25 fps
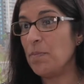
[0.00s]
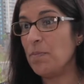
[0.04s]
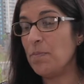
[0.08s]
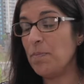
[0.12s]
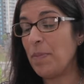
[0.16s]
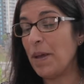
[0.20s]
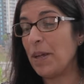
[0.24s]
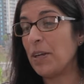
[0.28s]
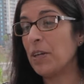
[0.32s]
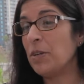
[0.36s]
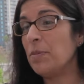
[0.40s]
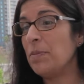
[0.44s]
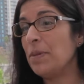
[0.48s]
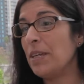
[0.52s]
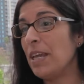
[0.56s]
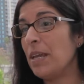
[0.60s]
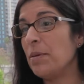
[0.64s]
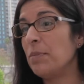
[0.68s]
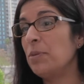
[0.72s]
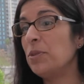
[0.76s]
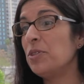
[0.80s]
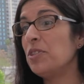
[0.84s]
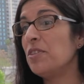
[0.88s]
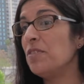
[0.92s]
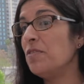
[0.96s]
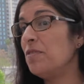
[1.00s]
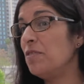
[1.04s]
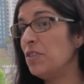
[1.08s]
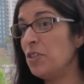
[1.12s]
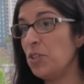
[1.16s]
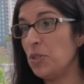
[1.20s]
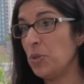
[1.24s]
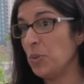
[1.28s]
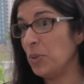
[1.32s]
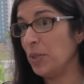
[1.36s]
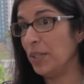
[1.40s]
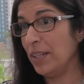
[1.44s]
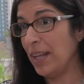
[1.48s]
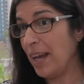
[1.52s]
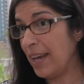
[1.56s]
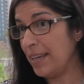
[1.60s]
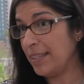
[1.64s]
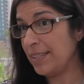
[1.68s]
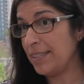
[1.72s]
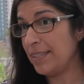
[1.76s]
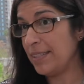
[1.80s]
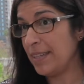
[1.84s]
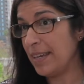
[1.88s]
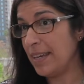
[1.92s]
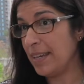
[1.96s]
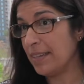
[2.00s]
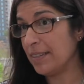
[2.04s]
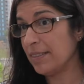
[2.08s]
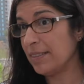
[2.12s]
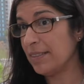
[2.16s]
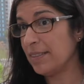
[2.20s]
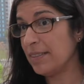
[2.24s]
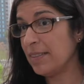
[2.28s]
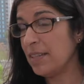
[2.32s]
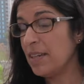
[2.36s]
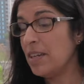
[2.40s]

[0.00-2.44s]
better be able to visualize things.